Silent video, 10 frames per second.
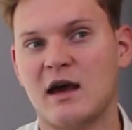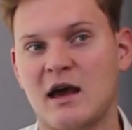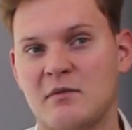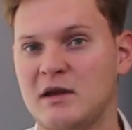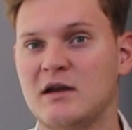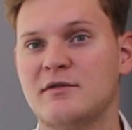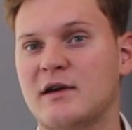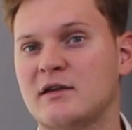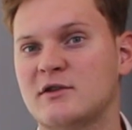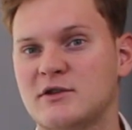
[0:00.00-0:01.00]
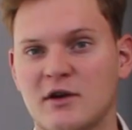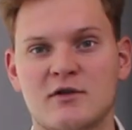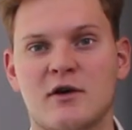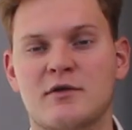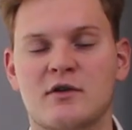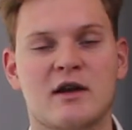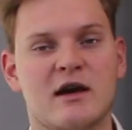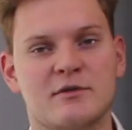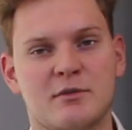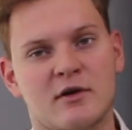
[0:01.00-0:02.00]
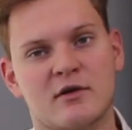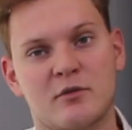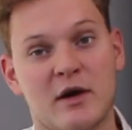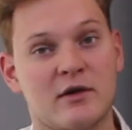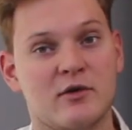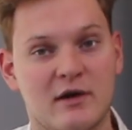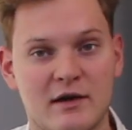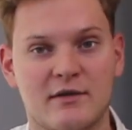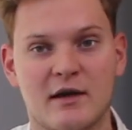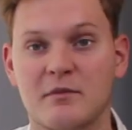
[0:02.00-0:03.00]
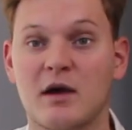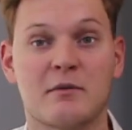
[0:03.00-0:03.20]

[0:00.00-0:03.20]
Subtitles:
and Mediavine shuts off your dashboard when you leave them.